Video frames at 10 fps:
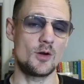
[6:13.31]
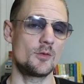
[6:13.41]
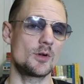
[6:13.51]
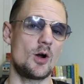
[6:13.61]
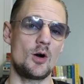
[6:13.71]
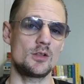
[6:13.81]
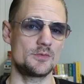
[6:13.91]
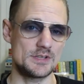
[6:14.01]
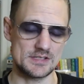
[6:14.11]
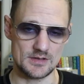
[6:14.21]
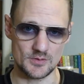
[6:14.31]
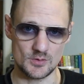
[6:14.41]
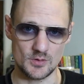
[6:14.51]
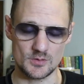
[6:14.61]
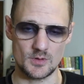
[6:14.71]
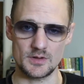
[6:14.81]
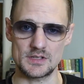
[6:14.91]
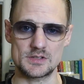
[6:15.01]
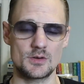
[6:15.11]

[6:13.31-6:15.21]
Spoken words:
over all of these different chord qualities.